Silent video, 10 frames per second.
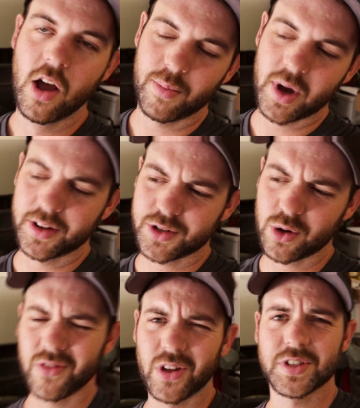But
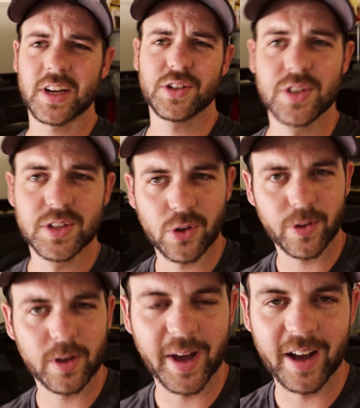two of those sections is
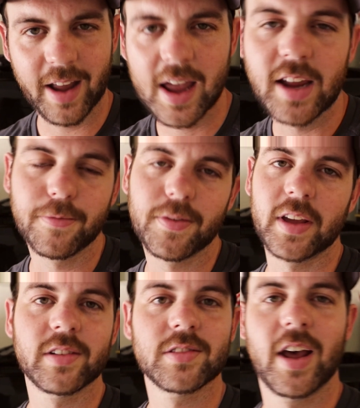only about 8
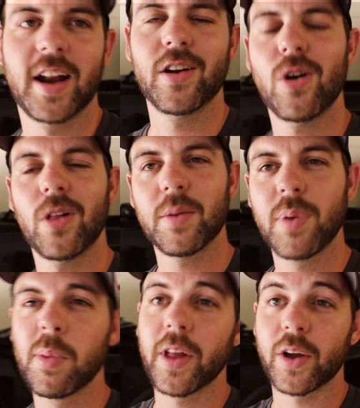feet. And I know a lot of
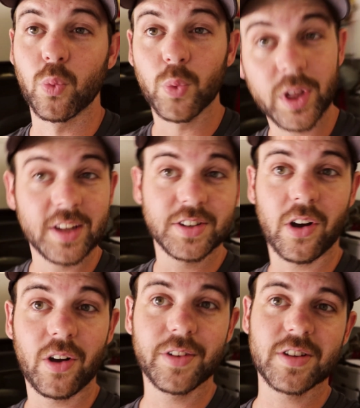people like really
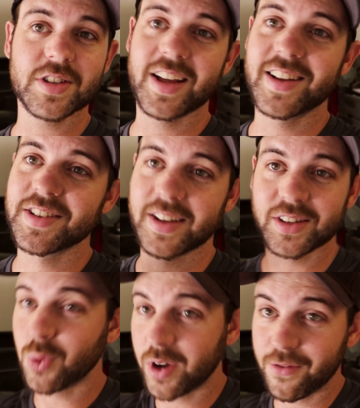tall deer stands, like
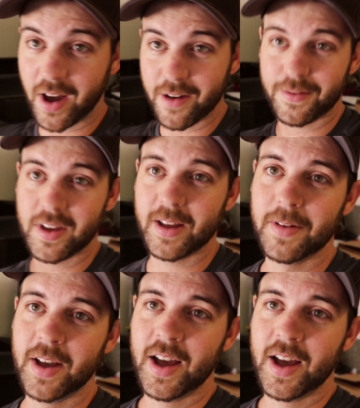25 feet.